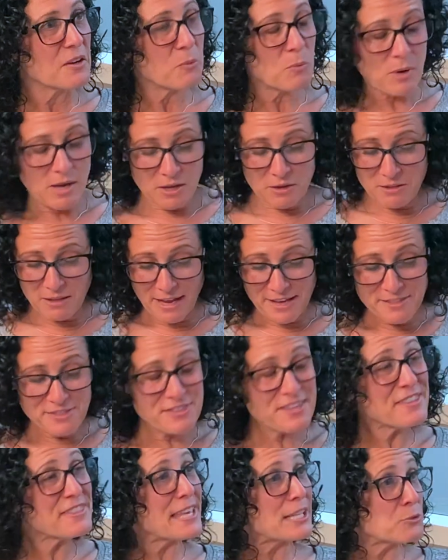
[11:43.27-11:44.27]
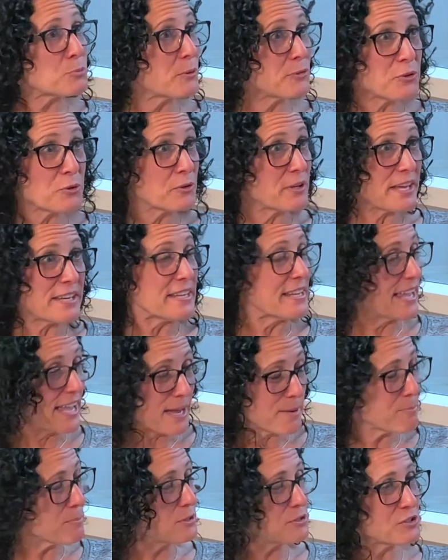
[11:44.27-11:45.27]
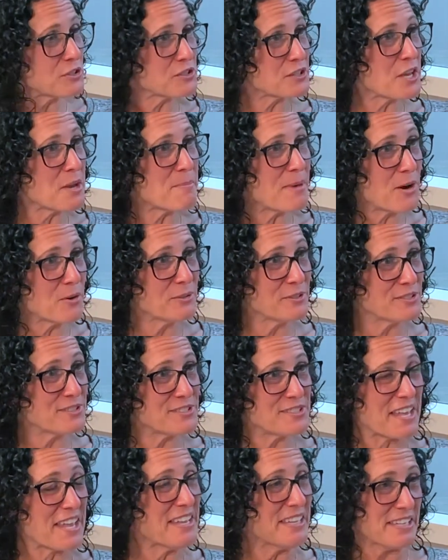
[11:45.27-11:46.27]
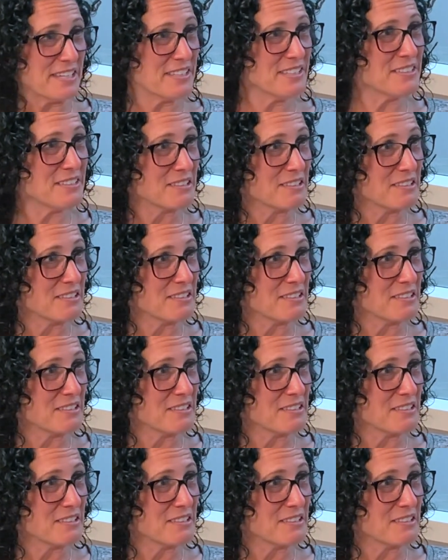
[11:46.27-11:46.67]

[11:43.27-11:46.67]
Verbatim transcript: Well, I think that's what they're getting at, but just come out and say it.